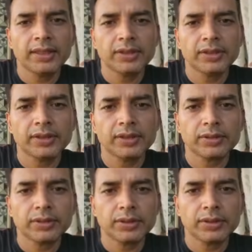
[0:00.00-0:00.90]
so
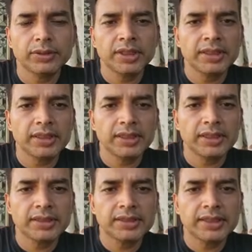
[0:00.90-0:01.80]
using
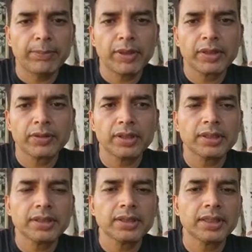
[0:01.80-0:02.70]
this sample code,
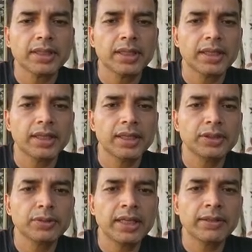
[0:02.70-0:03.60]
you
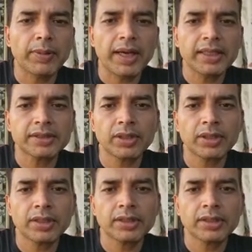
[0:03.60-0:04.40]
can pass on